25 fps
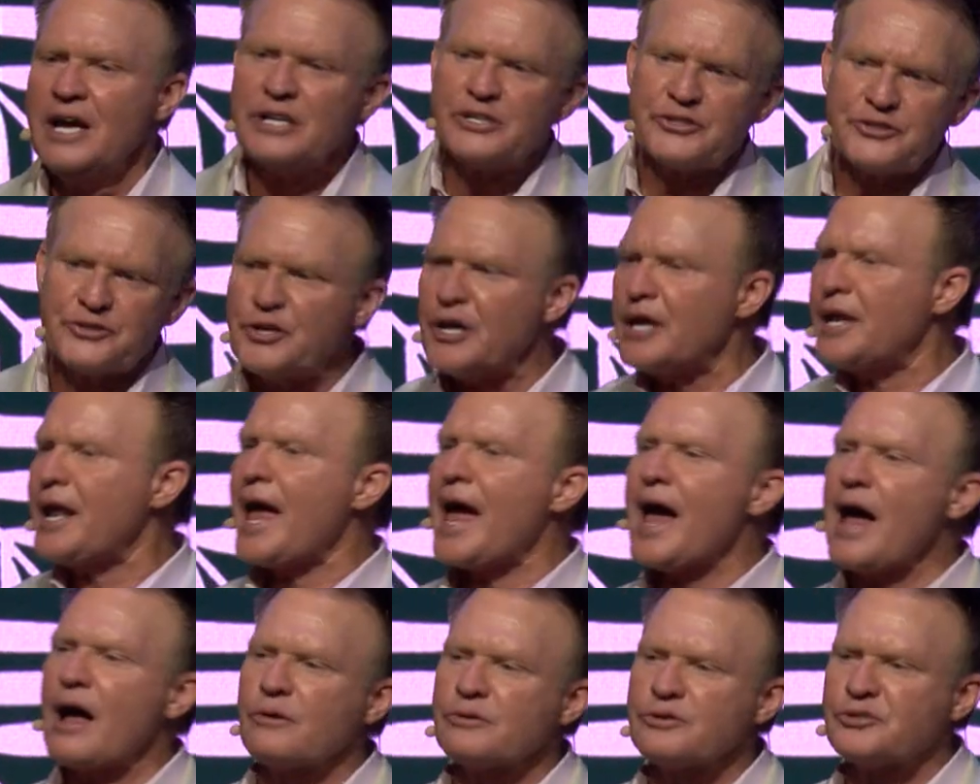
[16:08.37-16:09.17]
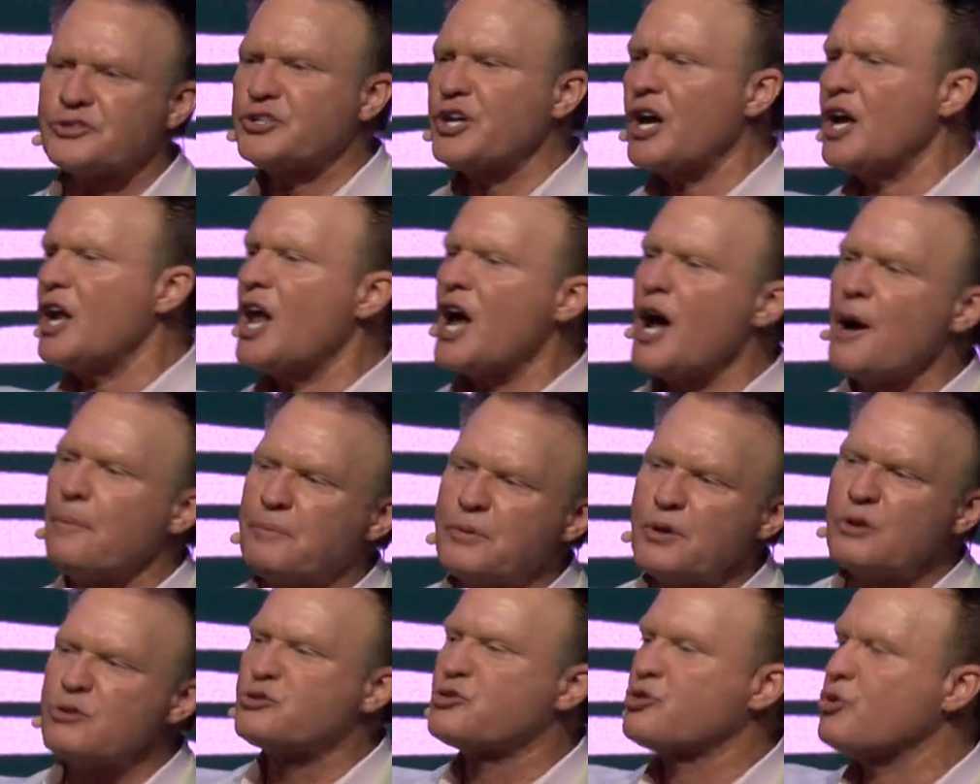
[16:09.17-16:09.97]
Sit down, shut
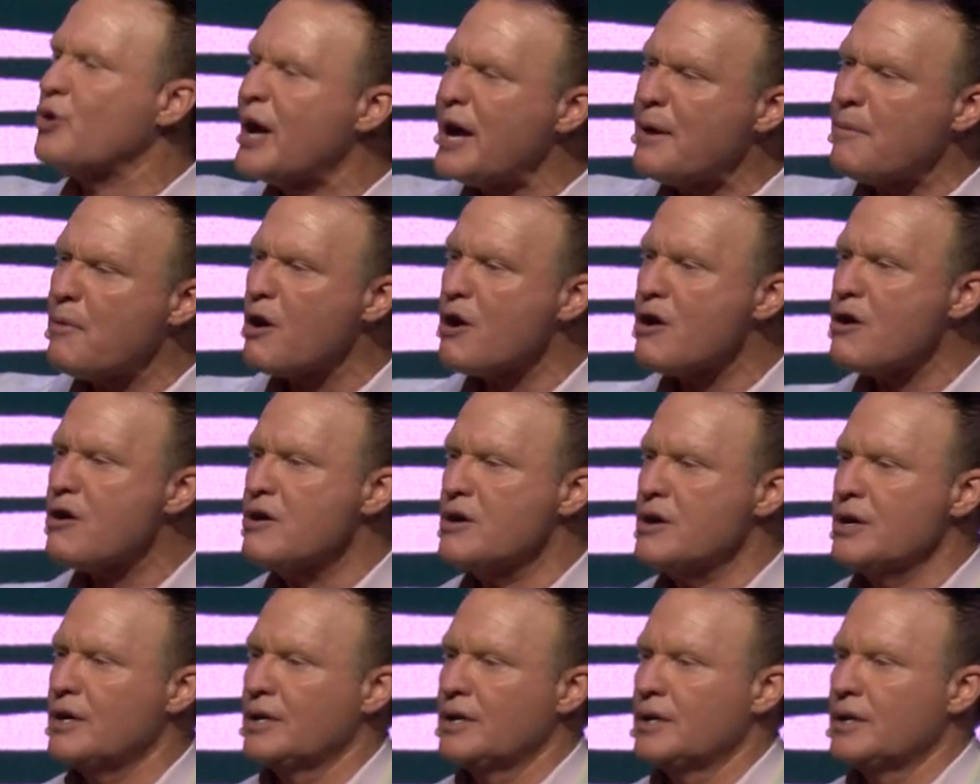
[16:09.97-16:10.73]
up, you dreamer.